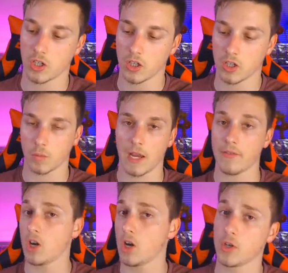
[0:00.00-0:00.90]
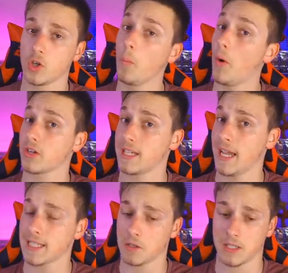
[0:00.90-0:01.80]
Good. We haven't opened your box
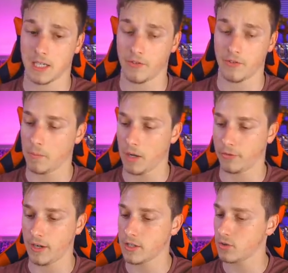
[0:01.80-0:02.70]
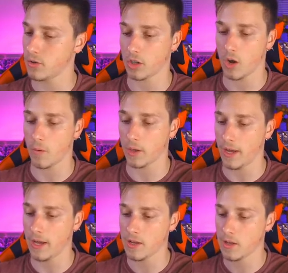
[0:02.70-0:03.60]
yet, so stick around, my friend. Do not go
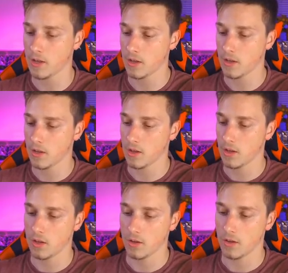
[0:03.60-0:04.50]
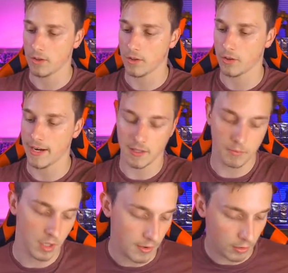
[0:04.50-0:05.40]
anywhere. At the rate I'm
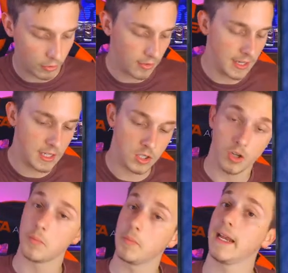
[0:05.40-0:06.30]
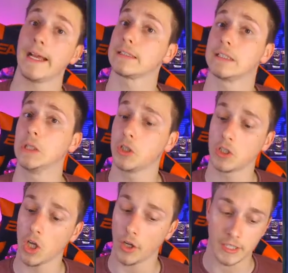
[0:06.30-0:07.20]
going through these, you could be next. You could
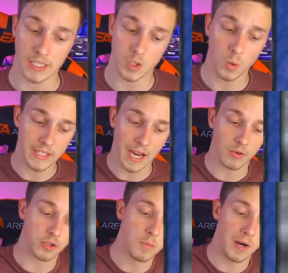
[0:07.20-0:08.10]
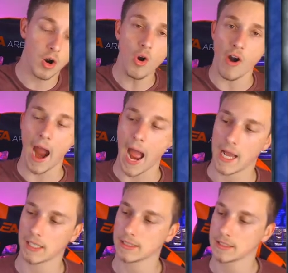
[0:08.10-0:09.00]
not. It's all down to Bakura.
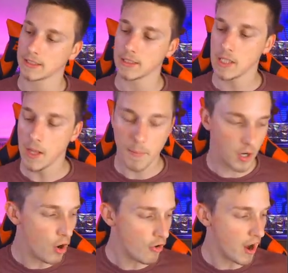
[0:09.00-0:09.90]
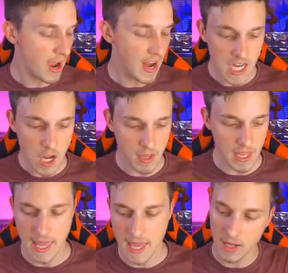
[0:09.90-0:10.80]
Bakura. Yugi.